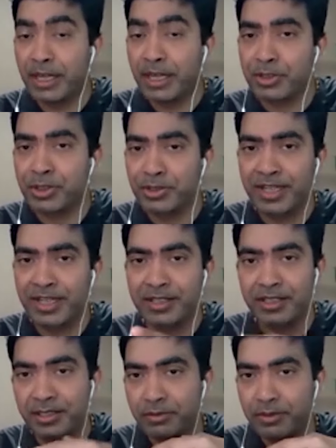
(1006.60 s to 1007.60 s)
In our
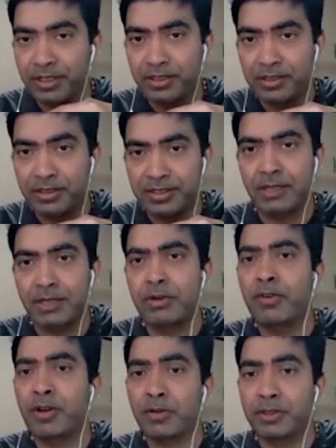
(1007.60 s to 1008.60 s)
society where
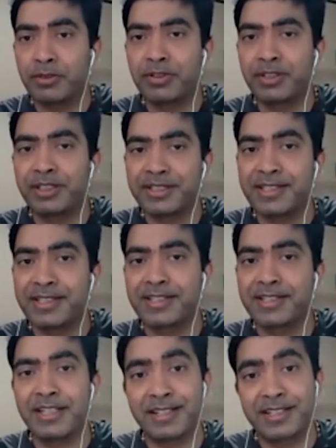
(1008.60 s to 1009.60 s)
survival of the fittest
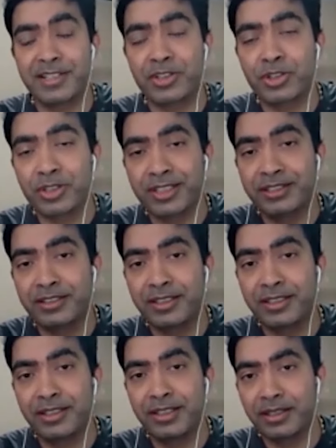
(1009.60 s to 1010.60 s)
is seen as a
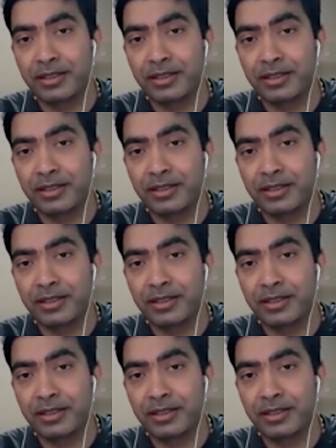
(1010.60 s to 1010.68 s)
strength, right?